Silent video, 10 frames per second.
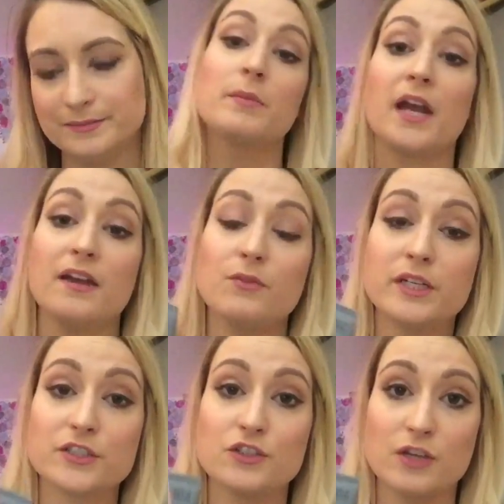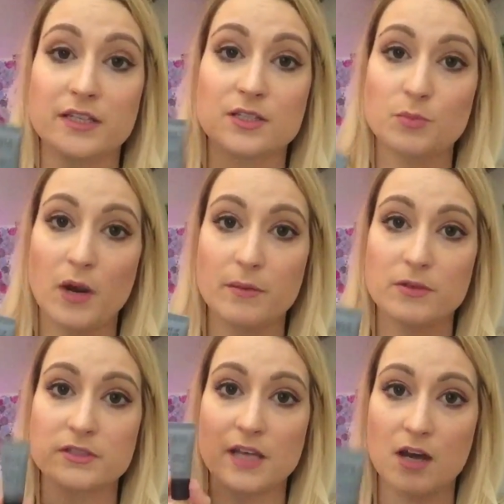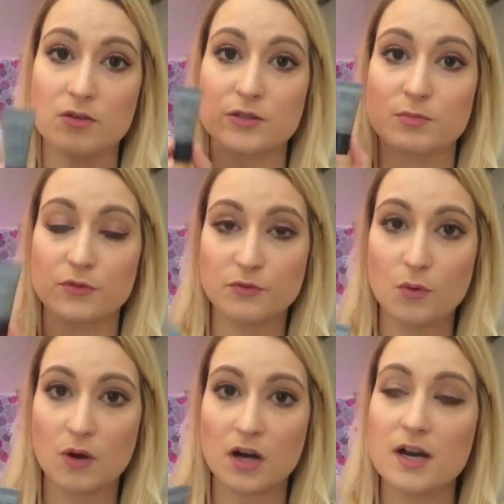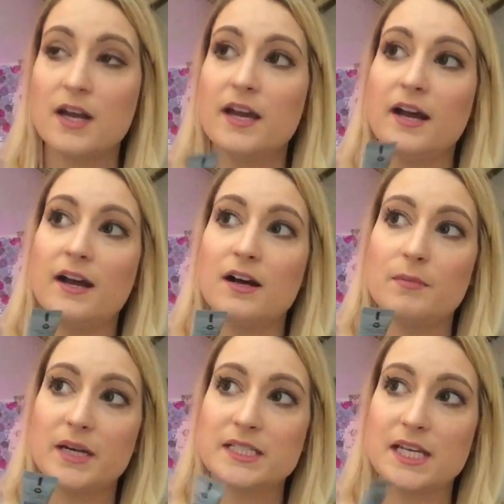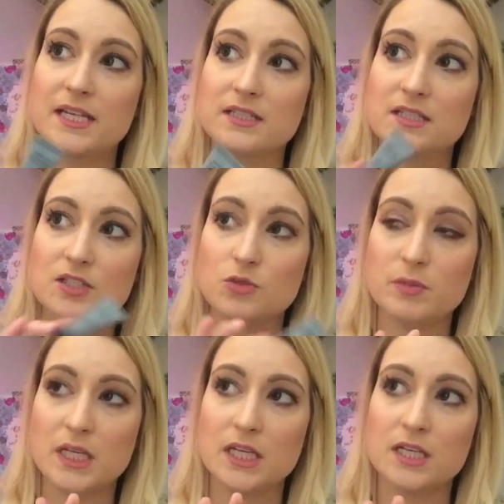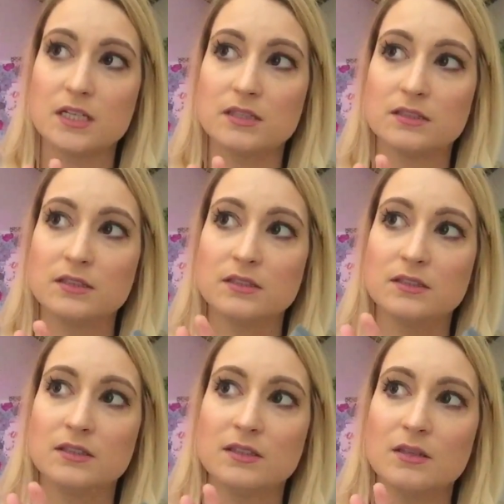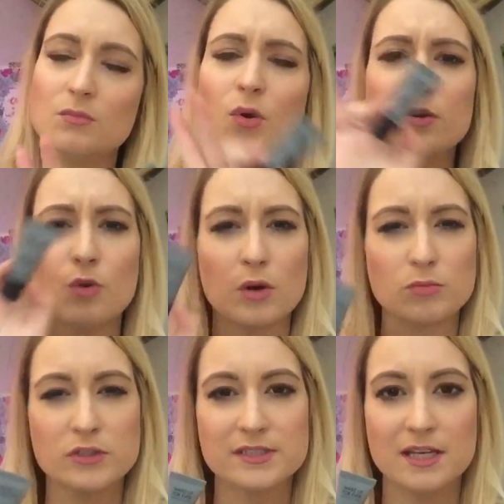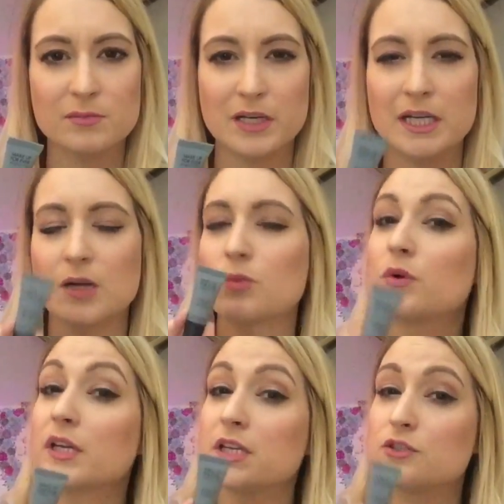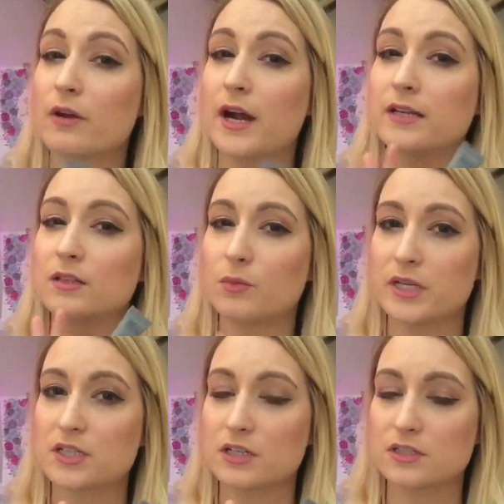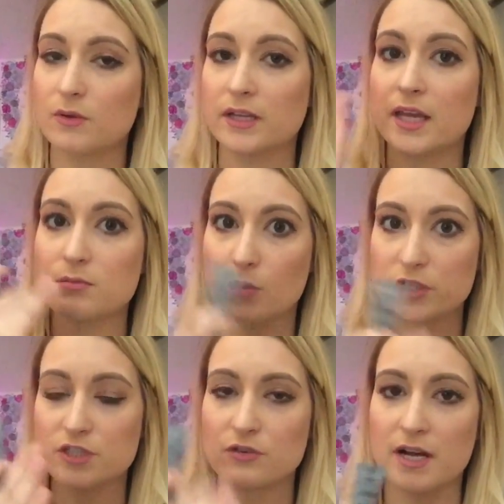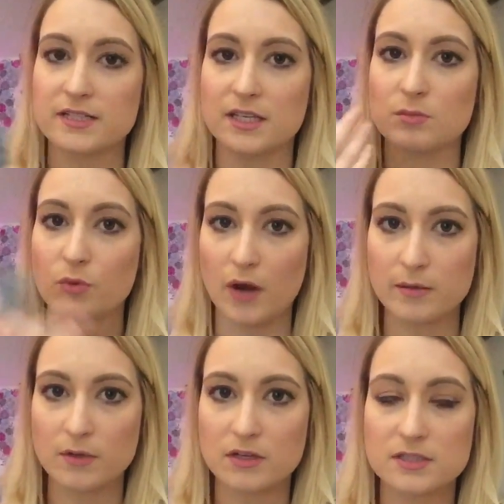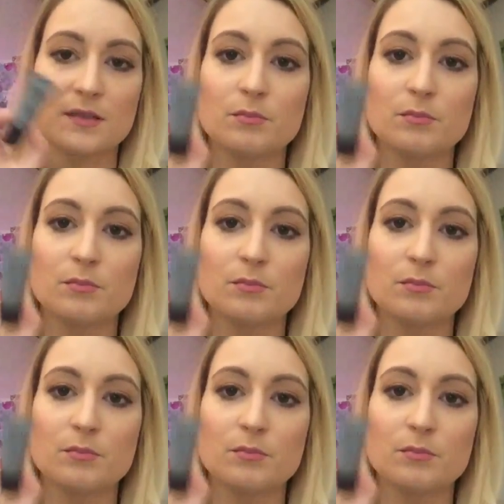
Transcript: But I have wanted to try these primers out before. I tend to be more normal skin, but I get really dry in the winter, so I like moisturizing primers.